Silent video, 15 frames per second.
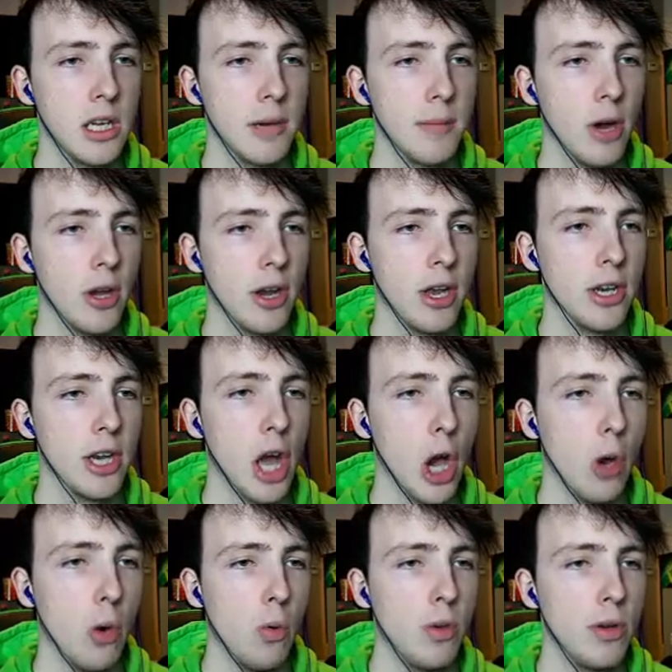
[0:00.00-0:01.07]
Come on.
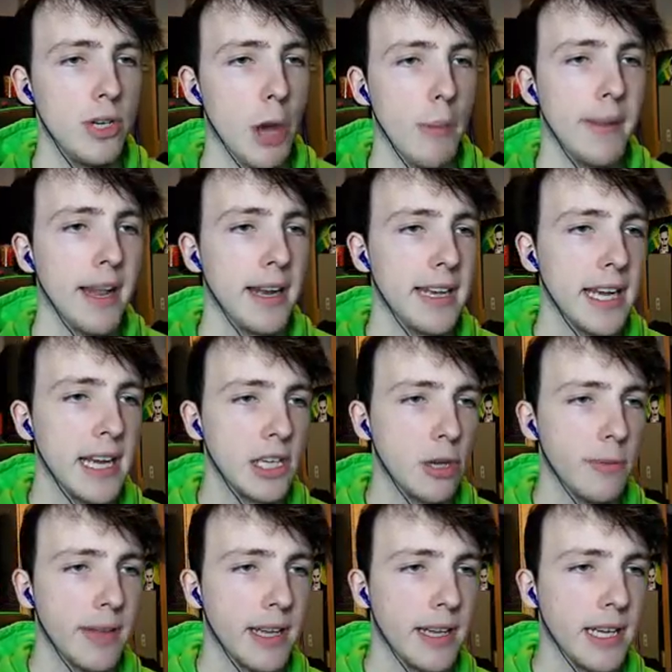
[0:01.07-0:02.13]
No. Don't be that dick.
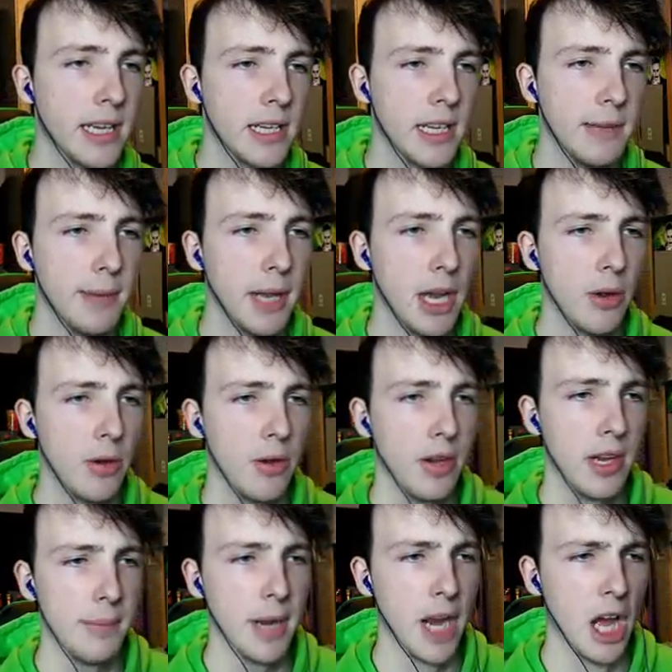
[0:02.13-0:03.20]
Don't be that dick. Leave me alone.
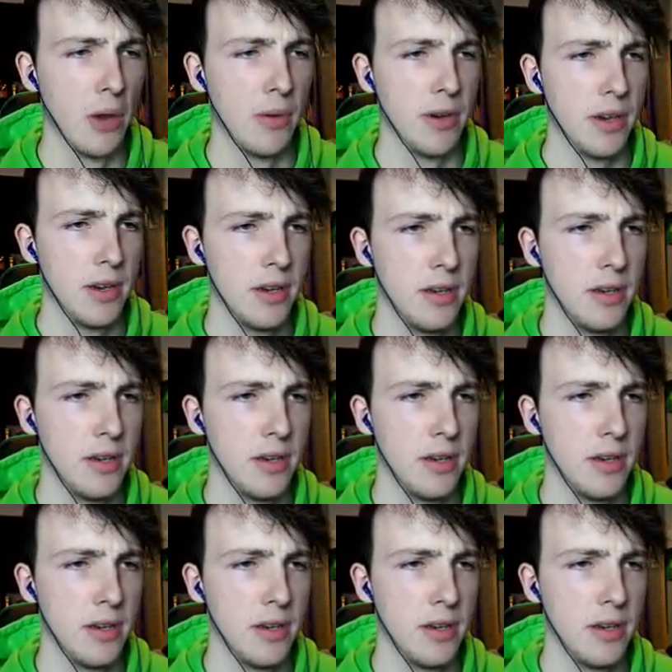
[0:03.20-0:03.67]
Leave me alone.